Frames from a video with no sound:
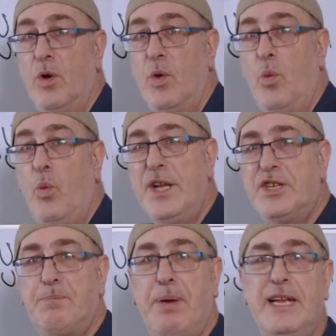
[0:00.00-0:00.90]

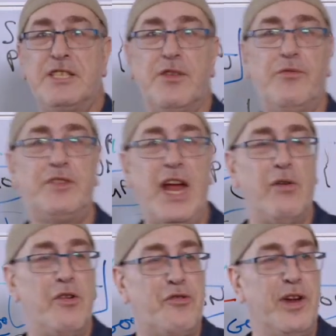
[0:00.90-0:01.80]
Which piece of
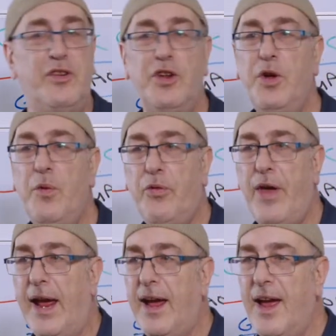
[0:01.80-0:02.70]
territory do you
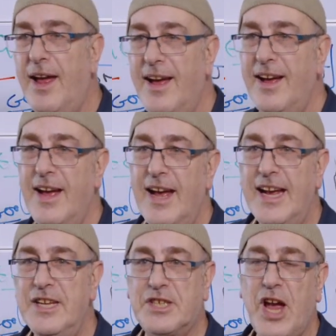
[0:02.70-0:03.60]
think
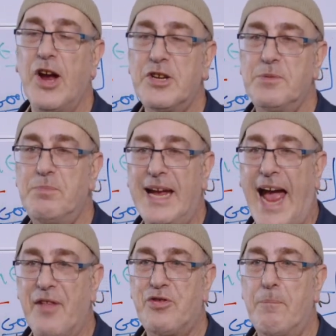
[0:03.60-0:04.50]
is going to be
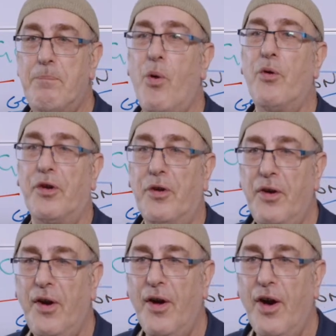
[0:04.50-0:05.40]
at the
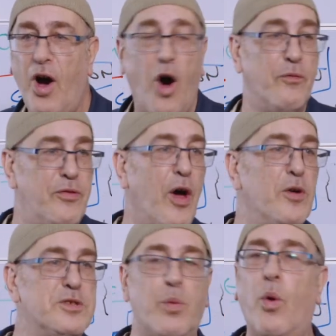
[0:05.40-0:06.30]
border of
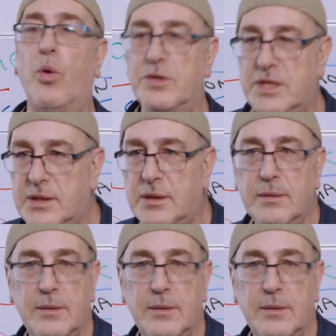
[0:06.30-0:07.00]
those wars?